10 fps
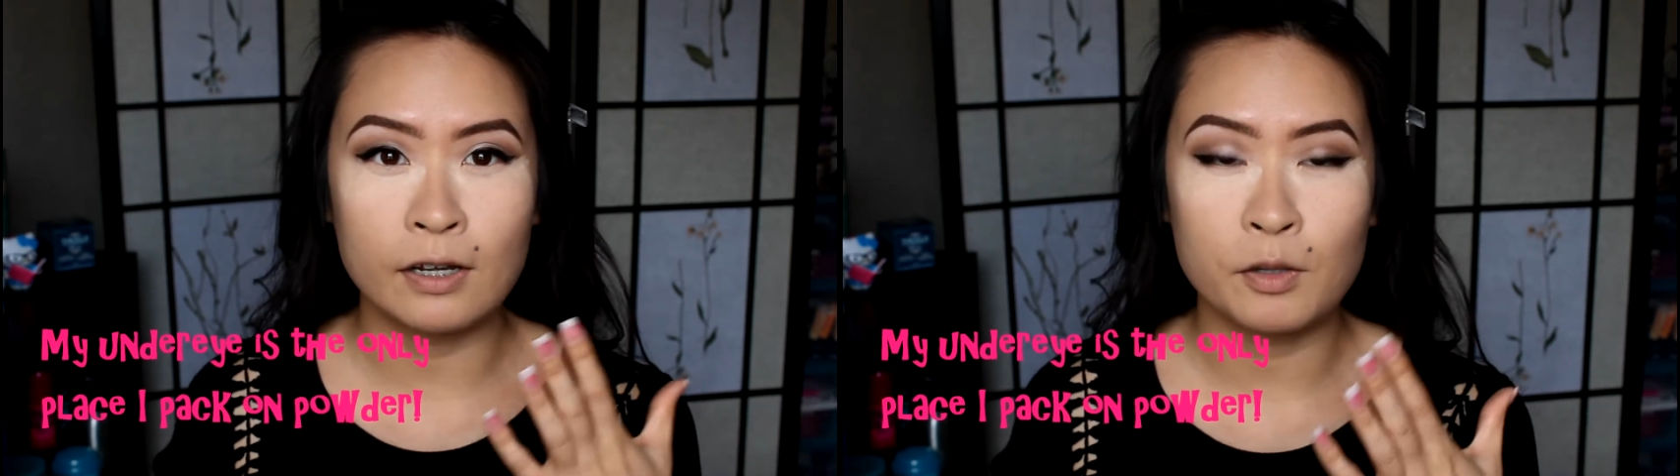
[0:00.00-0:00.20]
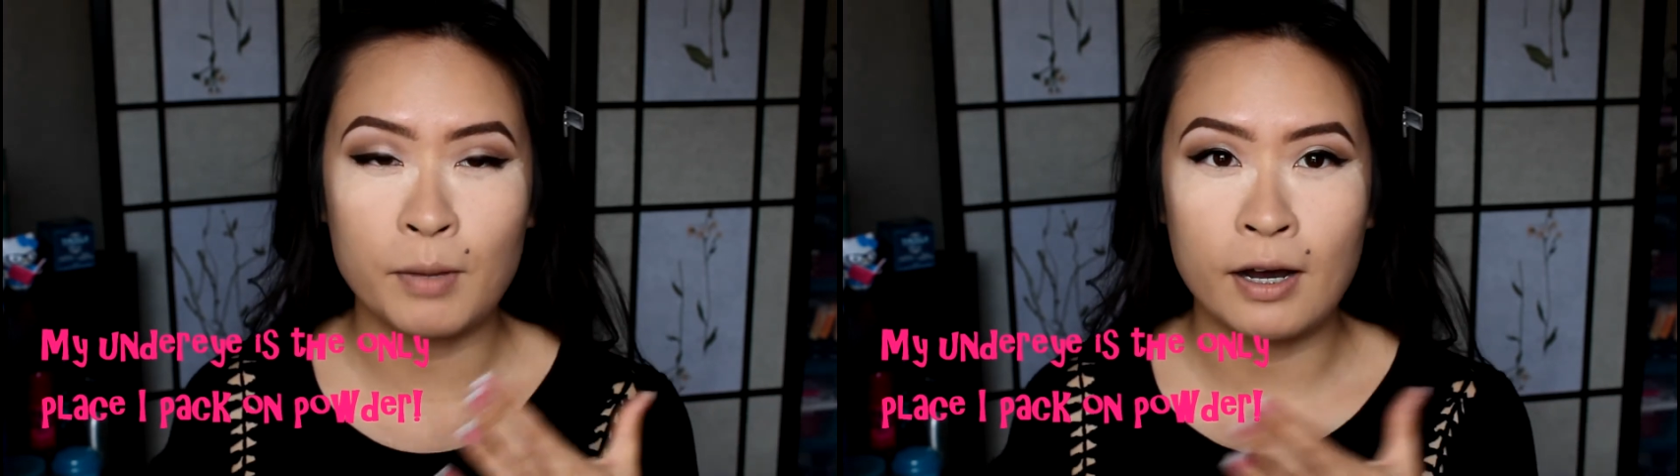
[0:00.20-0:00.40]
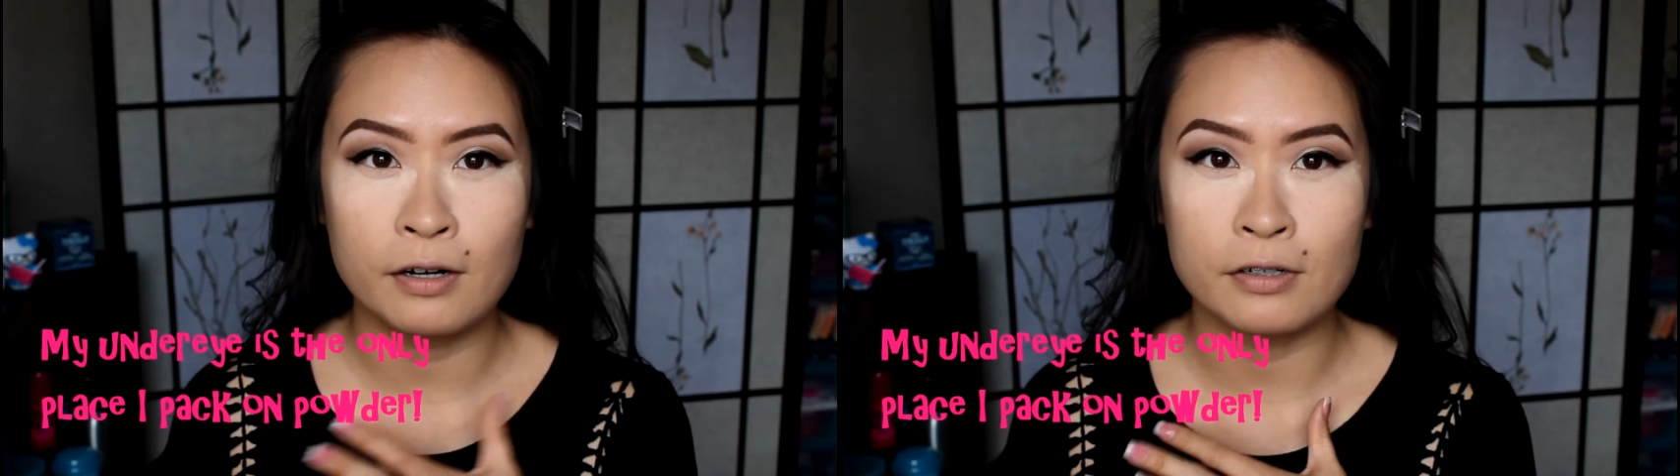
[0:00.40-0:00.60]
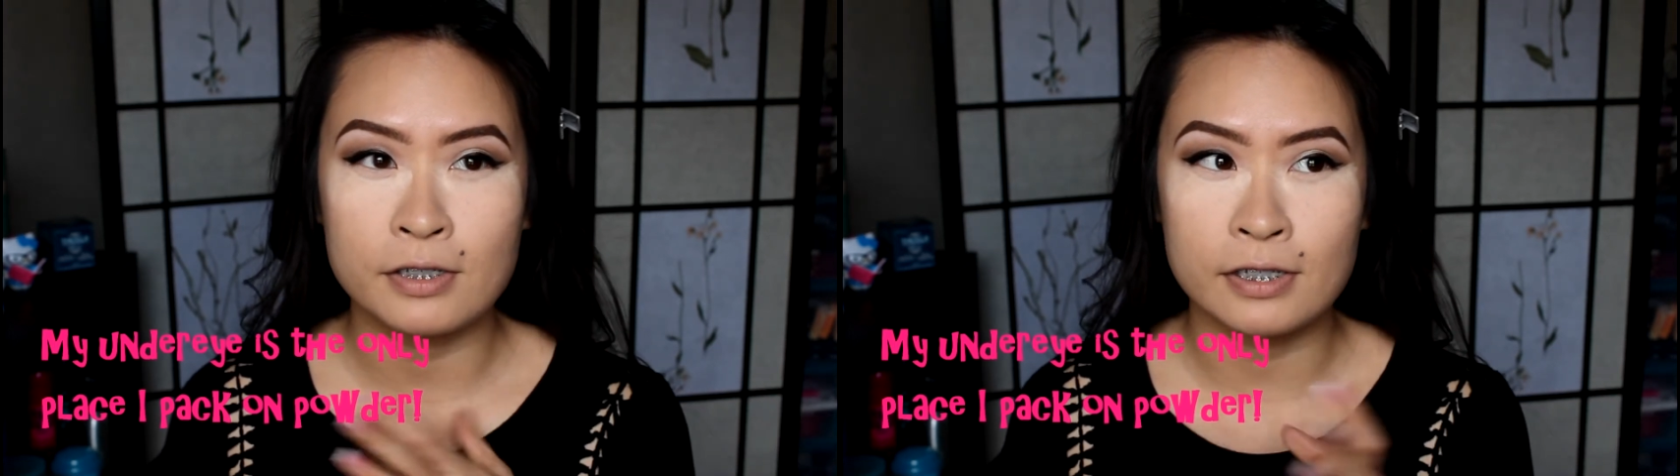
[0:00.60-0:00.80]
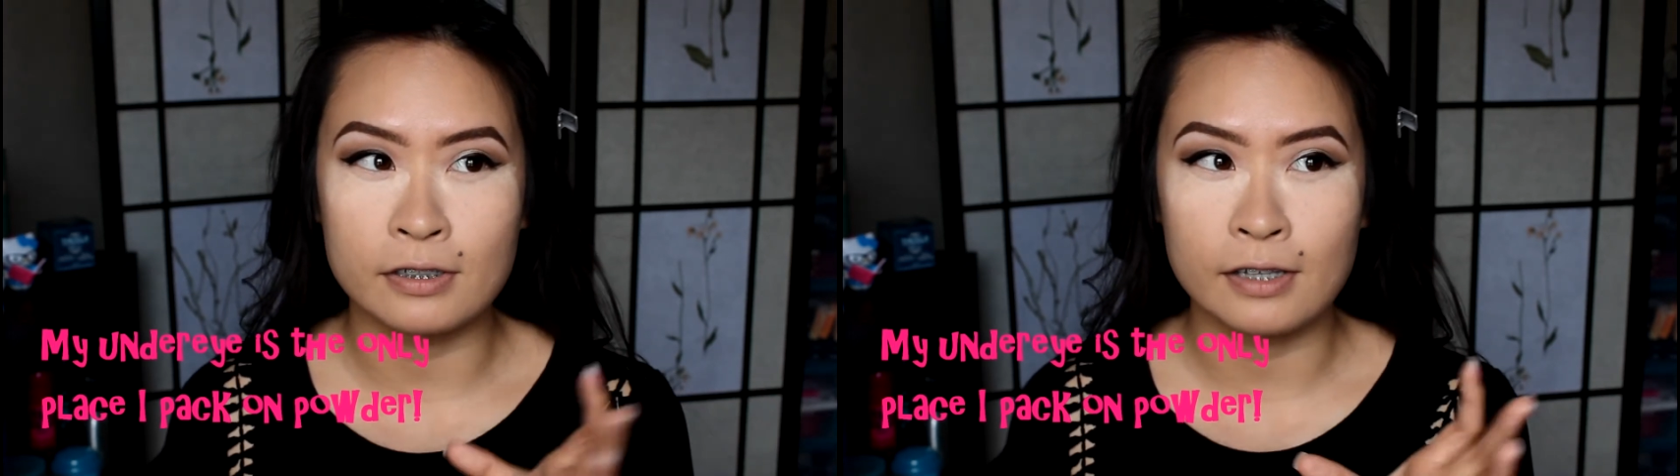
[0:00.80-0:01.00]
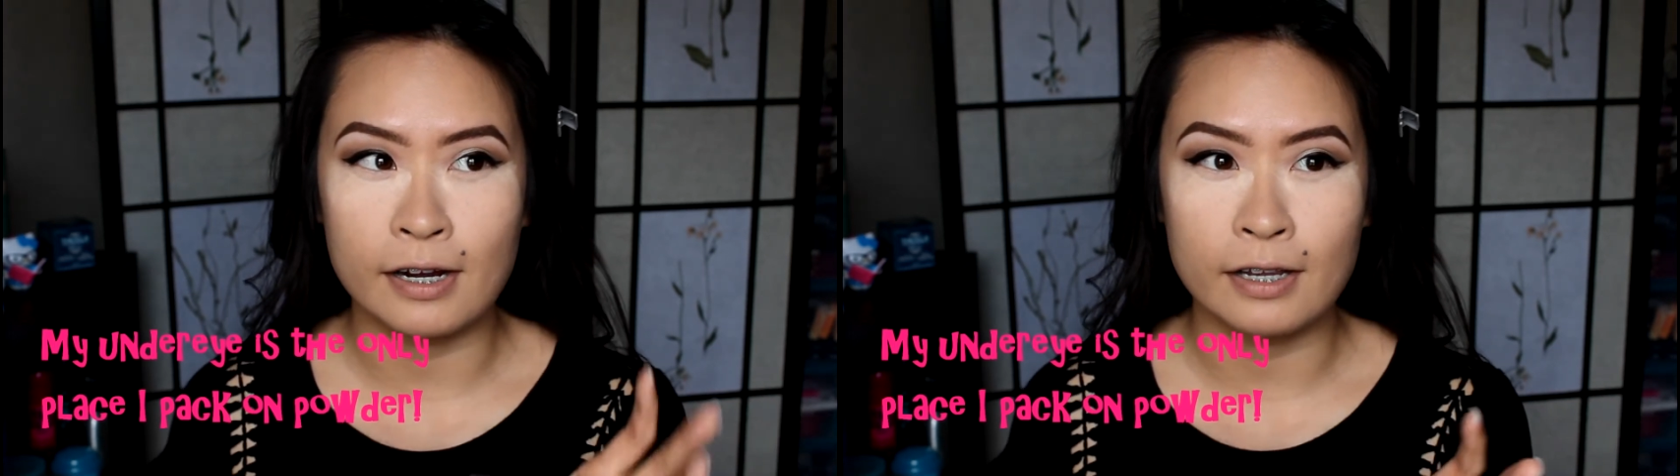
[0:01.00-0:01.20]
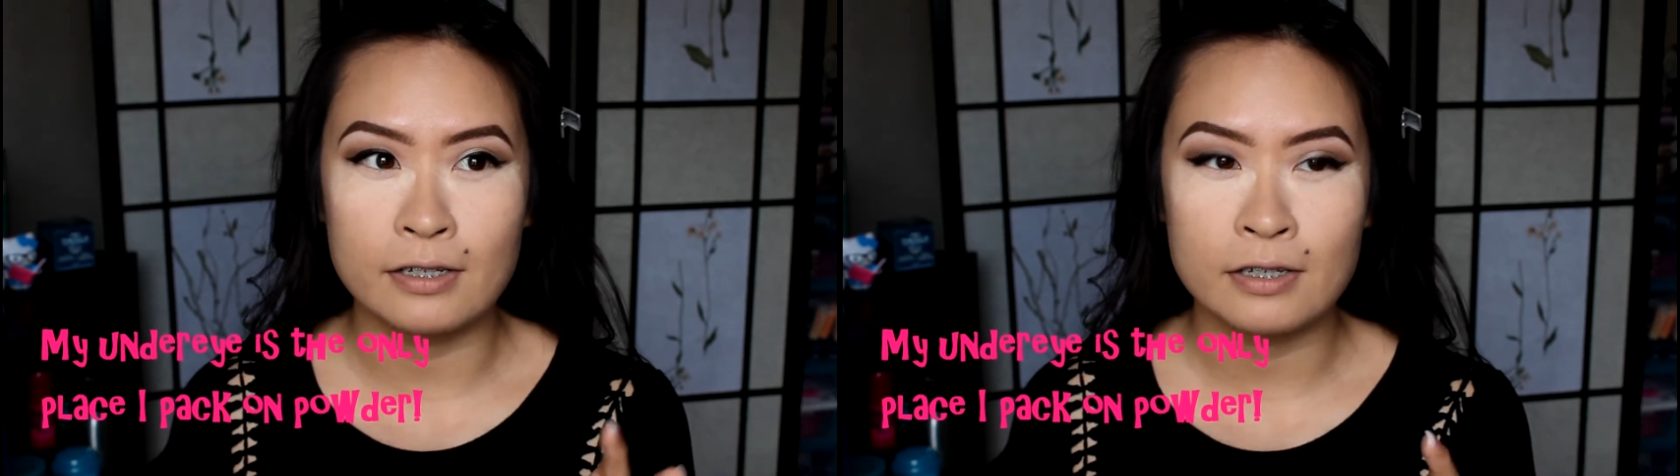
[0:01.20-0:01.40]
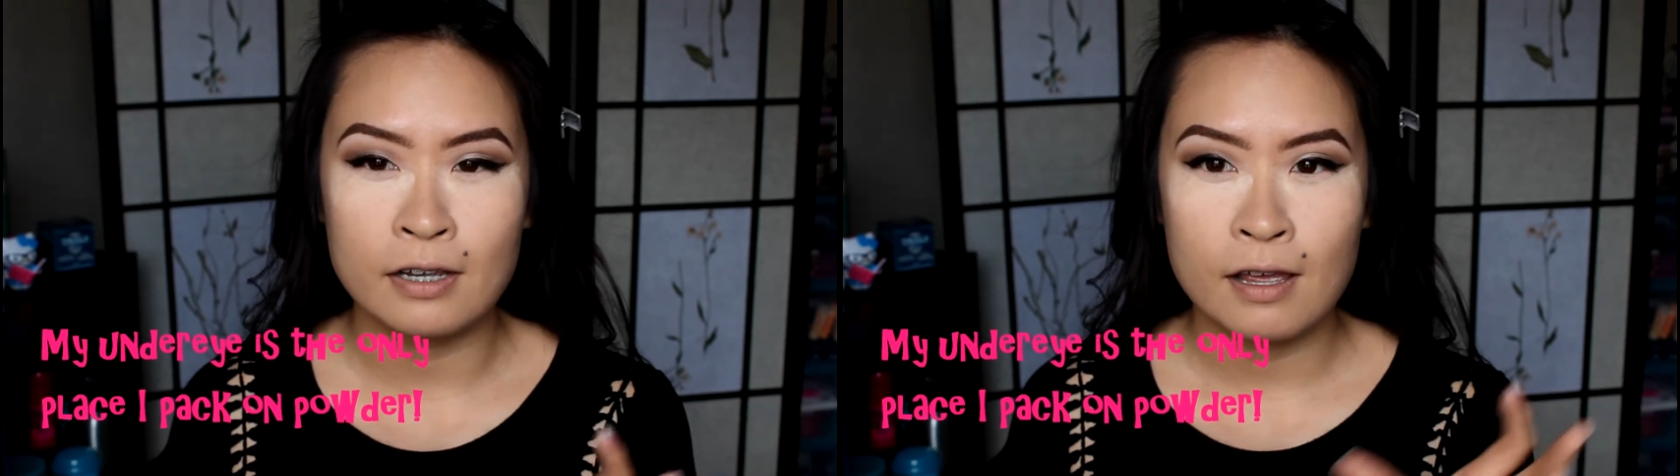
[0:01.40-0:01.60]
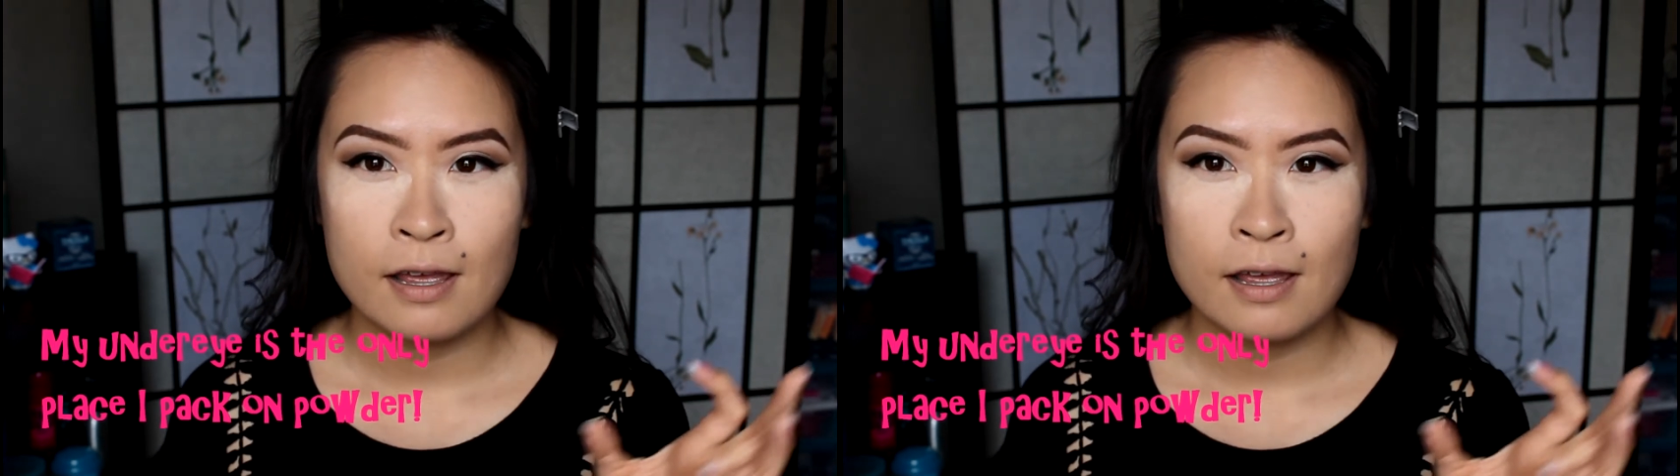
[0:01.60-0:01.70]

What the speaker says: on the powder to let it